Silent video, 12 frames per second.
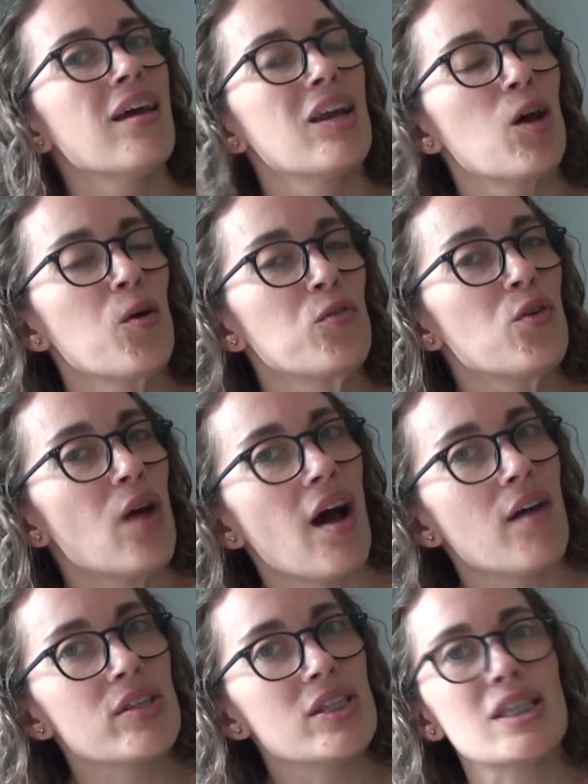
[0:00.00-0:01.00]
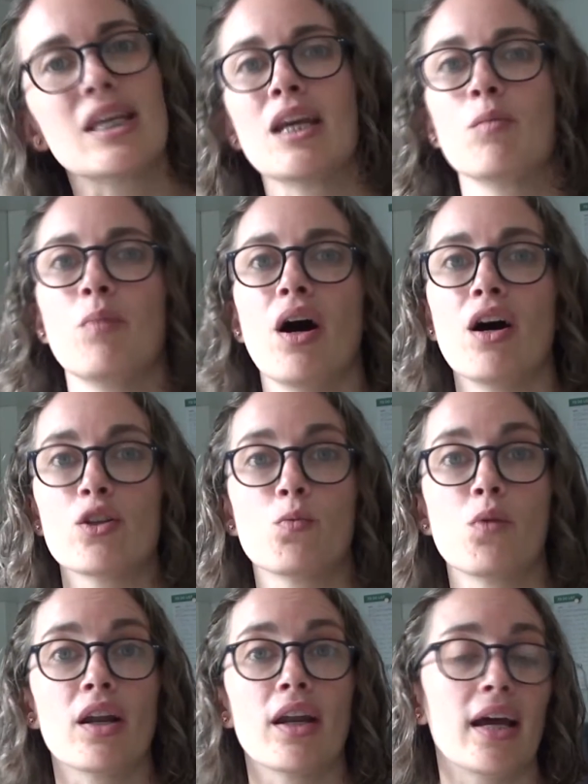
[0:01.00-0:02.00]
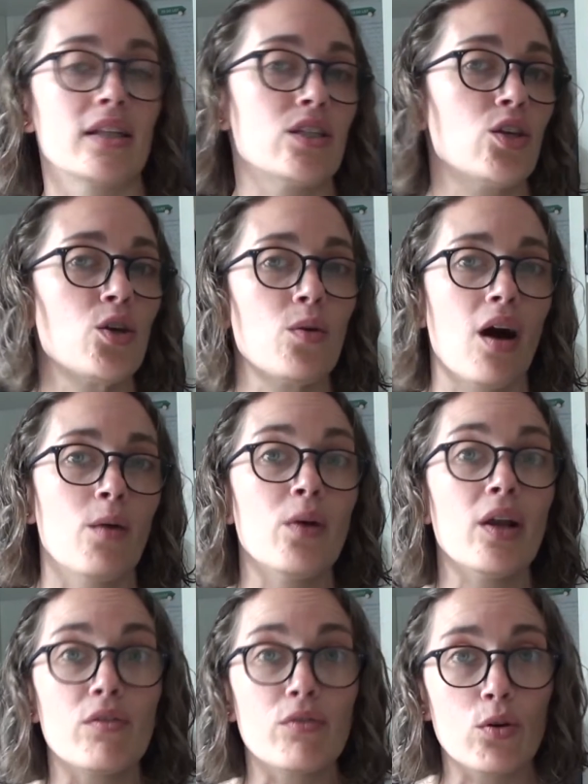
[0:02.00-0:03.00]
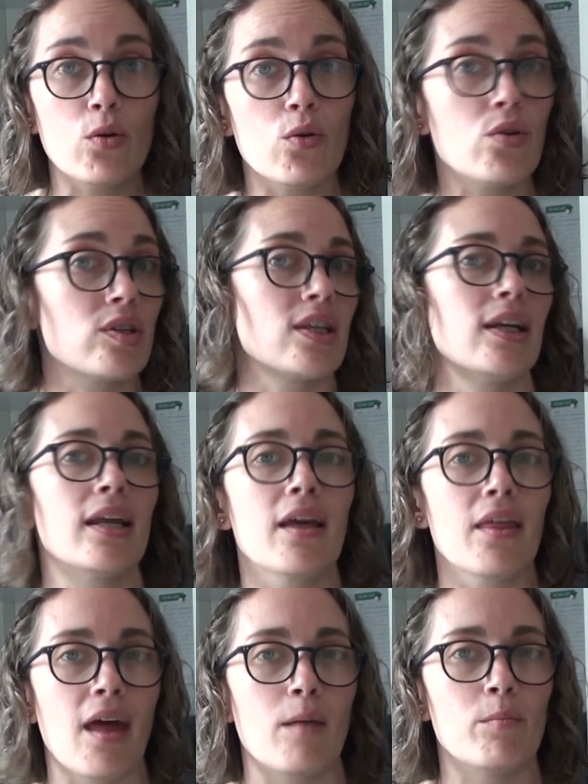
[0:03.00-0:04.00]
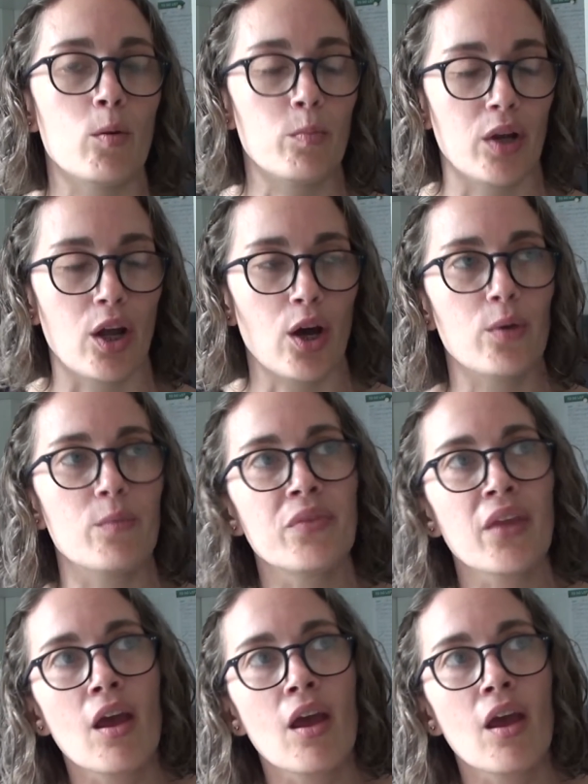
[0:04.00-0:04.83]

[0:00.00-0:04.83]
Now, if you haven't seen parts 1 and 2, I will of course link them below.